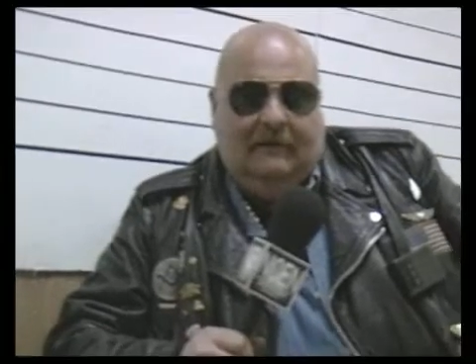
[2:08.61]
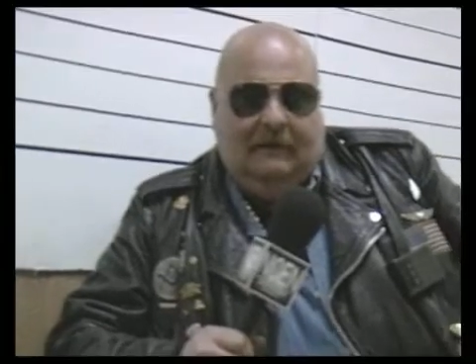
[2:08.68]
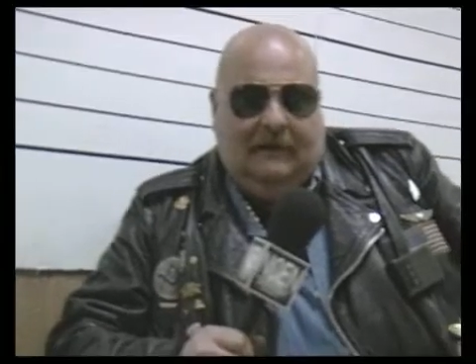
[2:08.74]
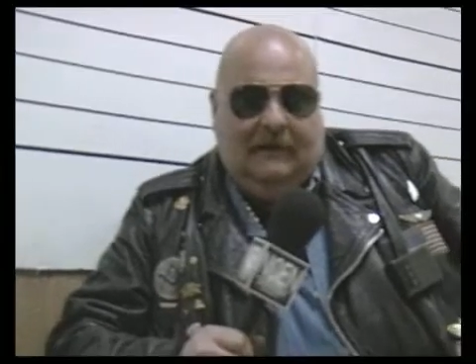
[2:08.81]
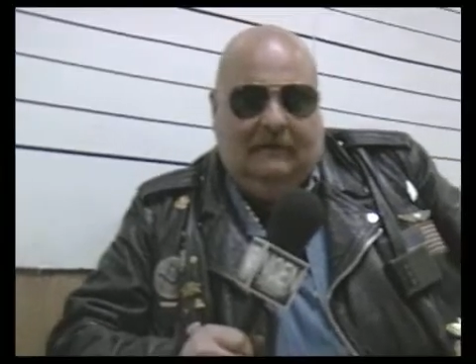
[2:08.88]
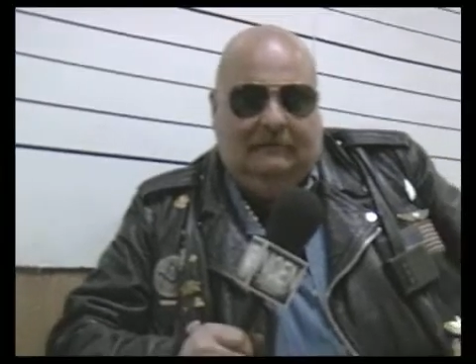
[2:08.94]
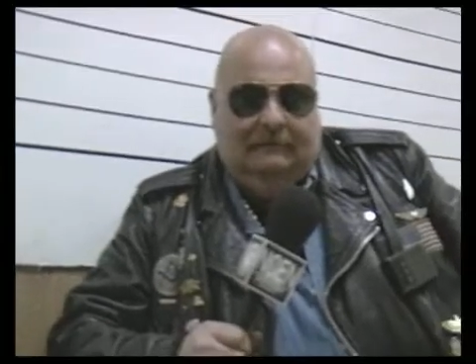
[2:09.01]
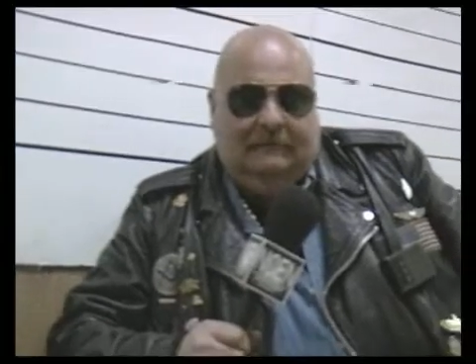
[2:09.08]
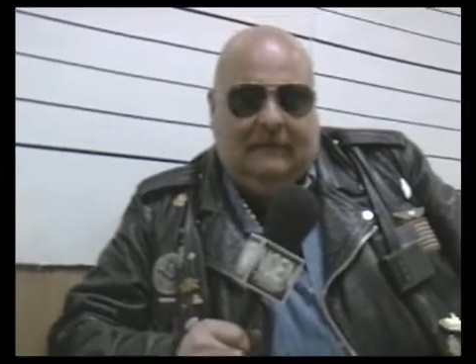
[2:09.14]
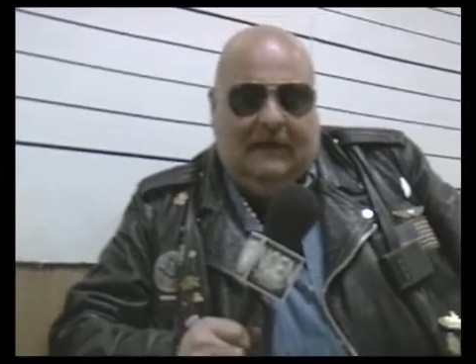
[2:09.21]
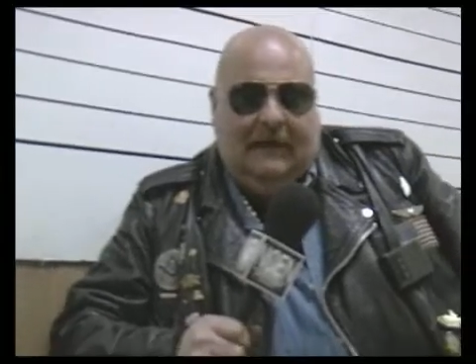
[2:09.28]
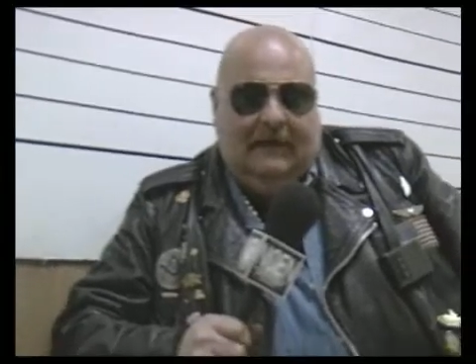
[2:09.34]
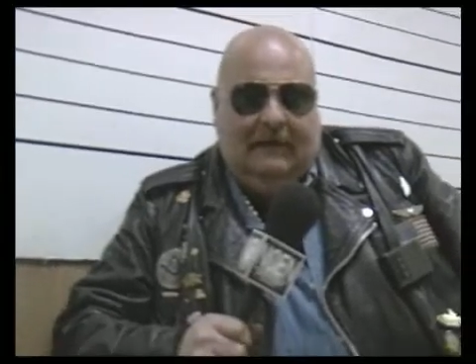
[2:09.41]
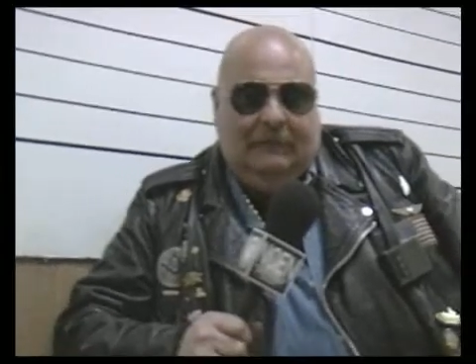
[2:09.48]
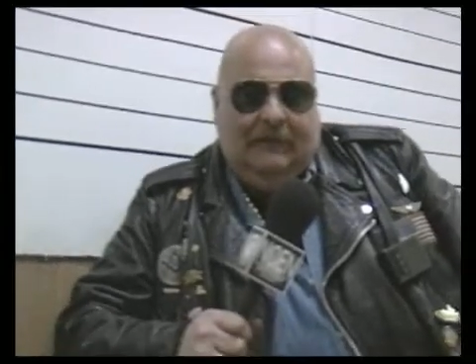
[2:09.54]
Well,
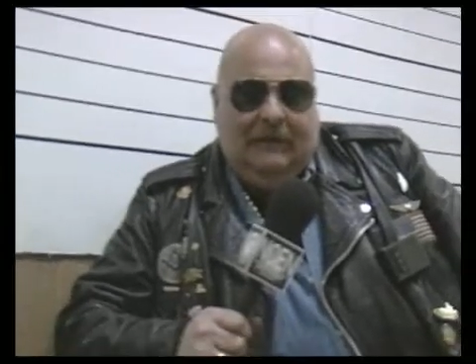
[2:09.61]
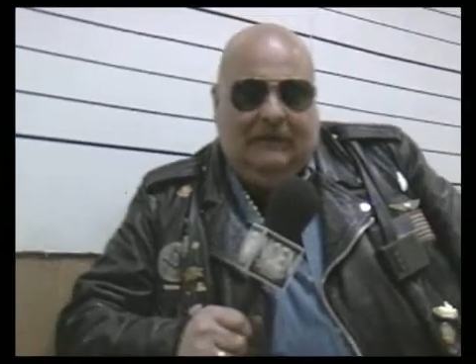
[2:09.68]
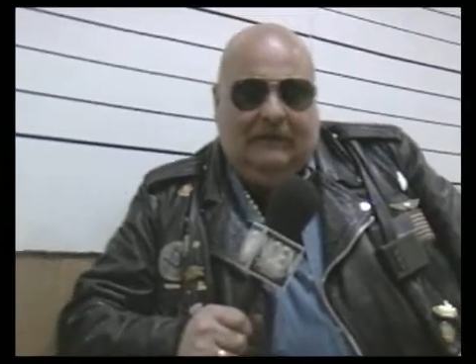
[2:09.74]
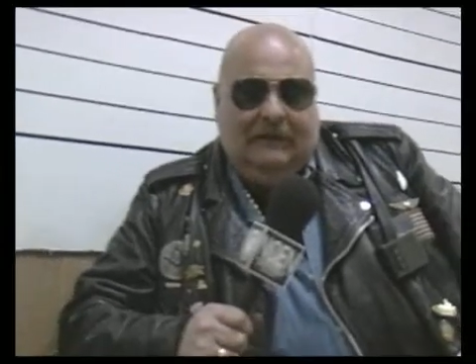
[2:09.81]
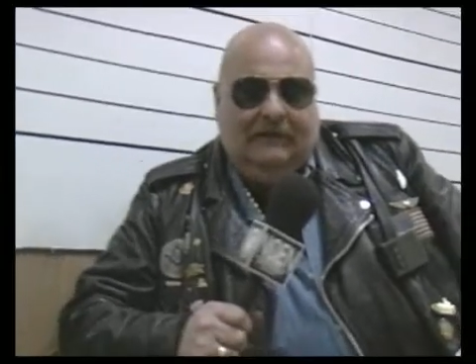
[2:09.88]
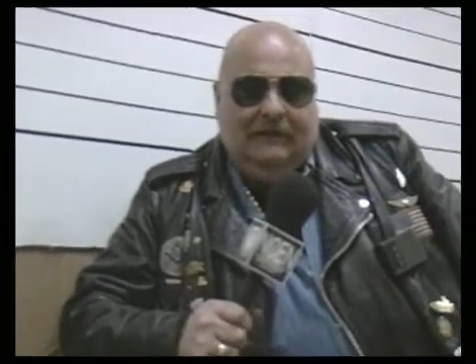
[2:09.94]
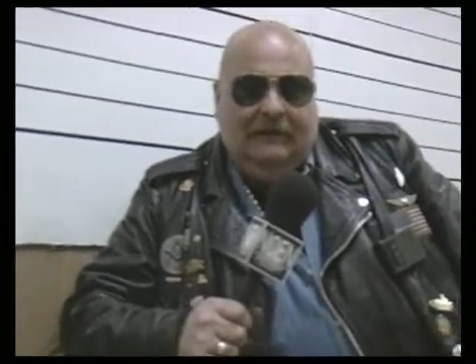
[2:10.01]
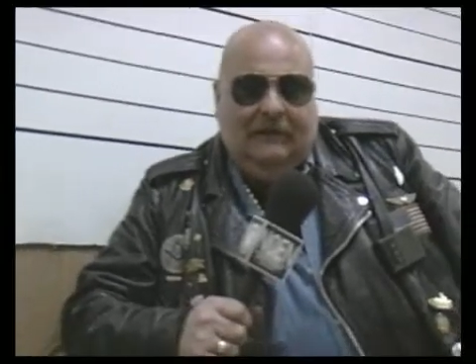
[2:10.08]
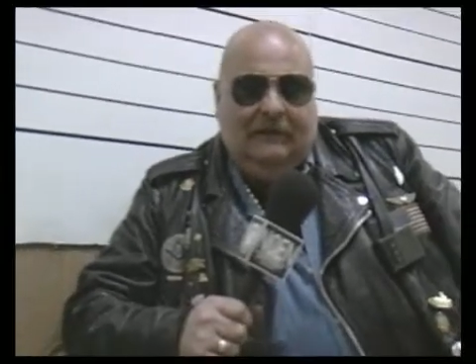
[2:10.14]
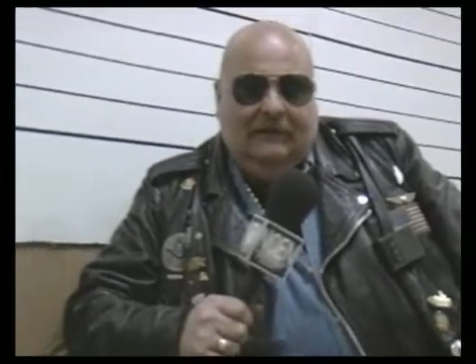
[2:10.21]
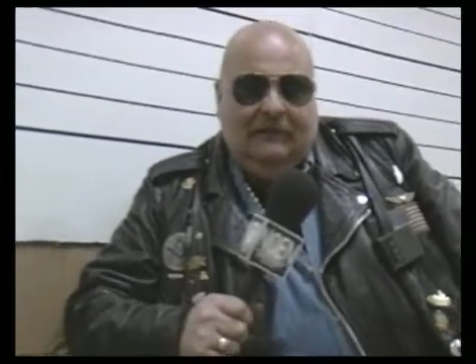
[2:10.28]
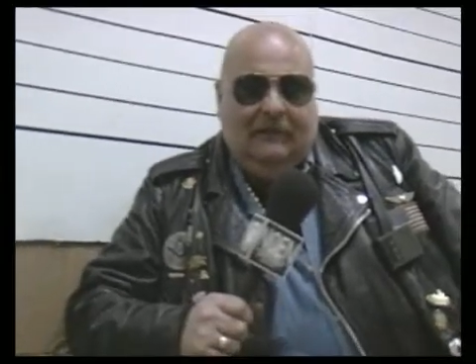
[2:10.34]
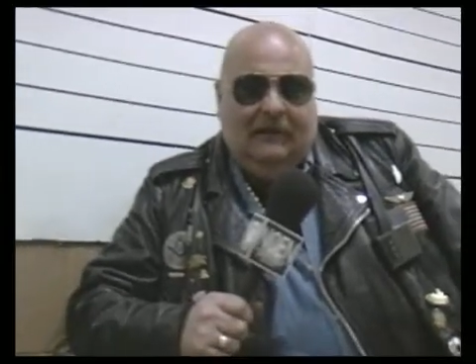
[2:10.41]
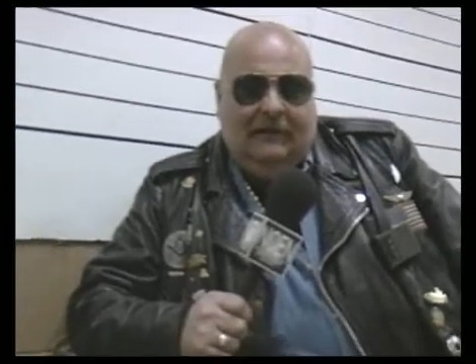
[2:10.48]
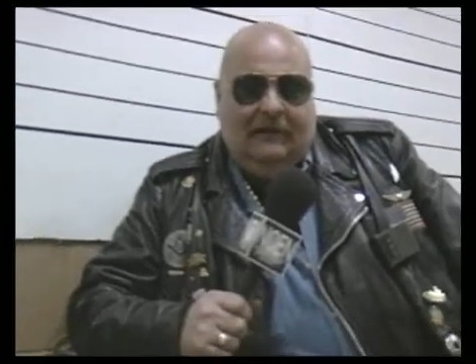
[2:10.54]
apparently she
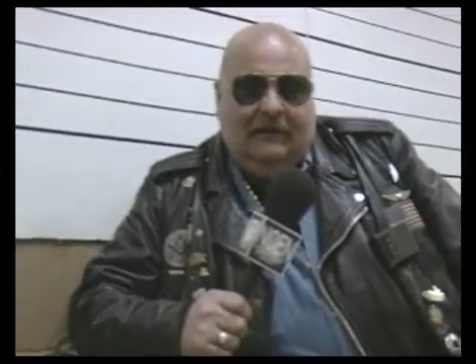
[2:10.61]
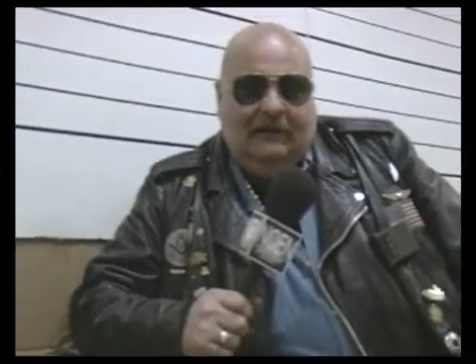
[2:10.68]
underwent a